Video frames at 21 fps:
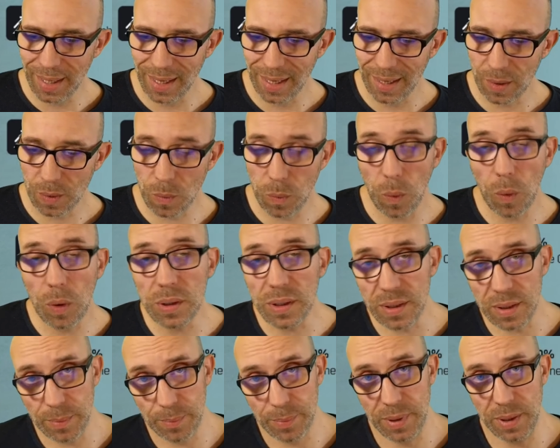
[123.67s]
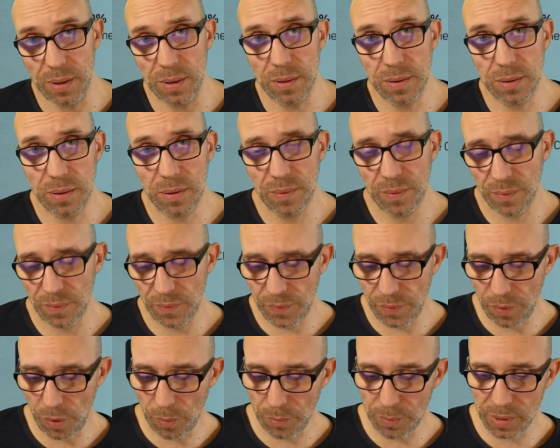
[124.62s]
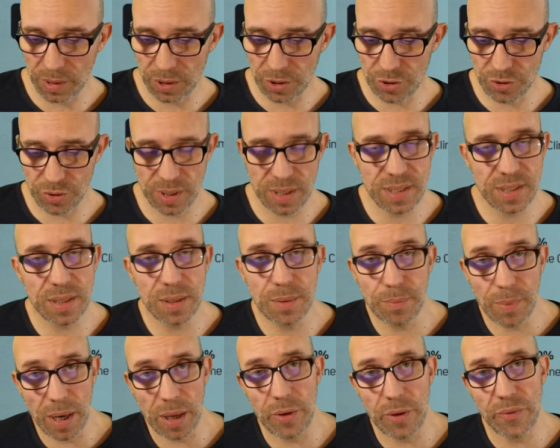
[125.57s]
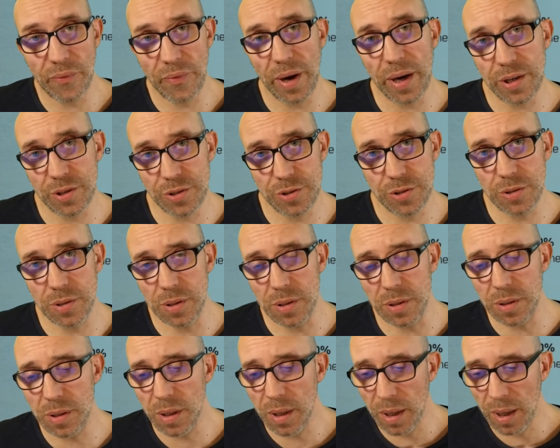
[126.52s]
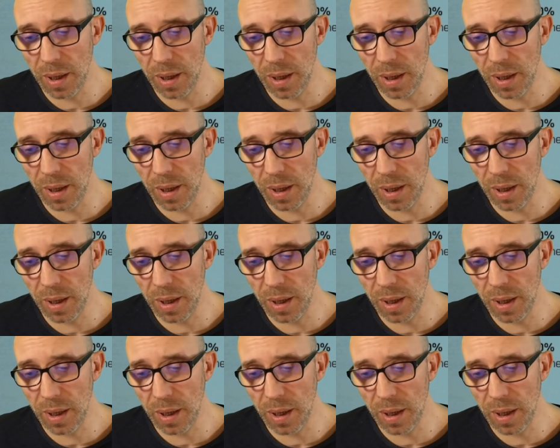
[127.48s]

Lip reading: quality build from a trusted manufacturer,